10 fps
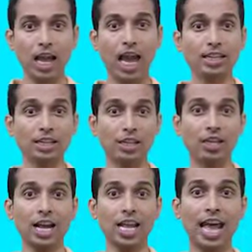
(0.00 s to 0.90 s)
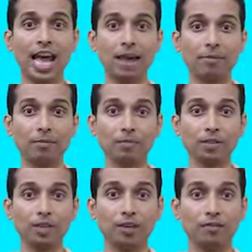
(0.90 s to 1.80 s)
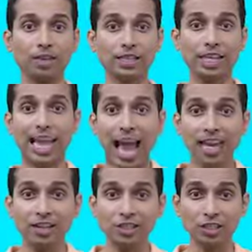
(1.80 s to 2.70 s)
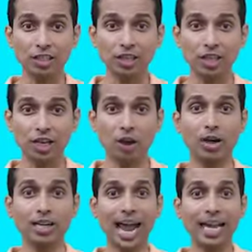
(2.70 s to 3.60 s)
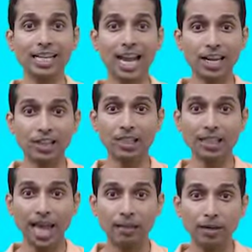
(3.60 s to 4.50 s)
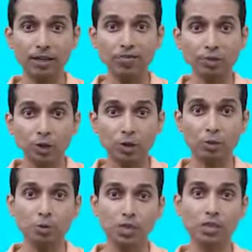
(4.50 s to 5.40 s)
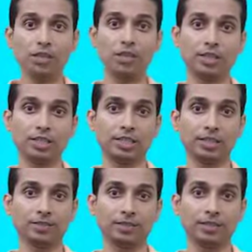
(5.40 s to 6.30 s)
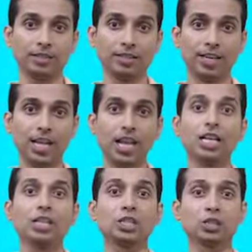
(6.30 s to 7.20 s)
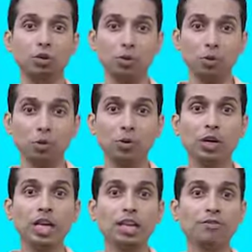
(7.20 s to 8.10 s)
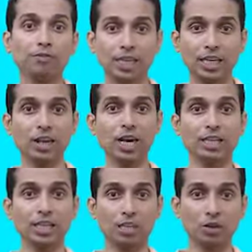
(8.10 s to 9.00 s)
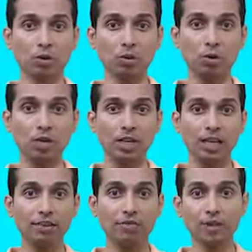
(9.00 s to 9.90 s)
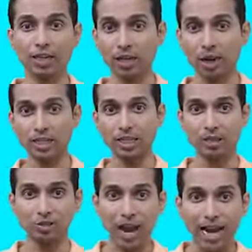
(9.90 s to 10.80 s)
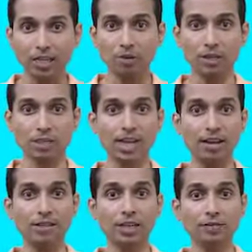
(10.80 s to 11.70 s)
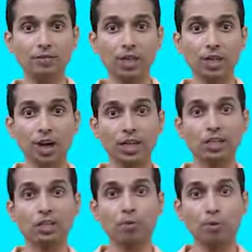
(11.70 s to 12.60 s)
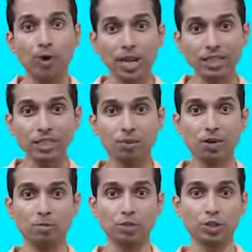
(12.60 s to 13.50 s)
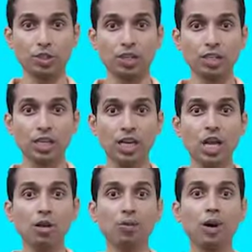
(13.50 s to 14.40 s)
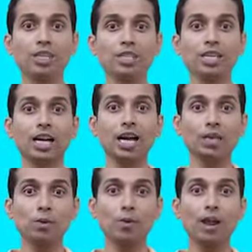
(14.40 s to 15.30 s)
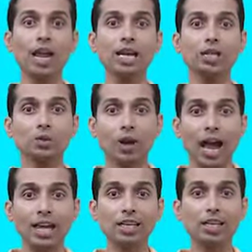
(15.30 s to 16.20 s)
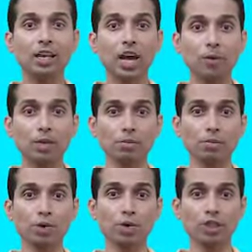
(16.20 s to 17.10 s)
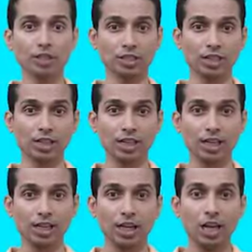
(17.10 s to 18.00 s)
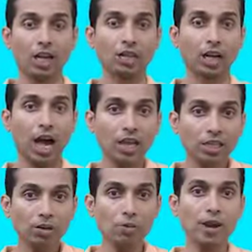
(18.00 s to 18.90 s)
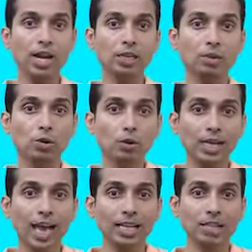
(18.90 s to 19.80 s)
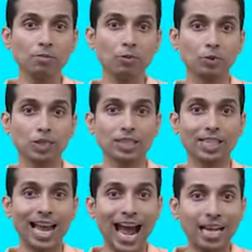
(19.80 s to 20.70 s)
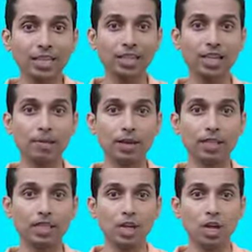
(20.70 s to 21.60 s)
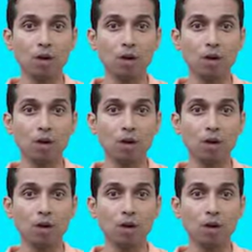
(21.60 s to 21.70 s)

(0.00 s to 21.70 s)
And here I am facing allergy on anti-allergic tablet for 2 years. So, if we cannot control, if we cannot distract ourselves, if we cannot suppress our emotions, what is the other way to handle our emotions? The other way to look at emotions and handle them is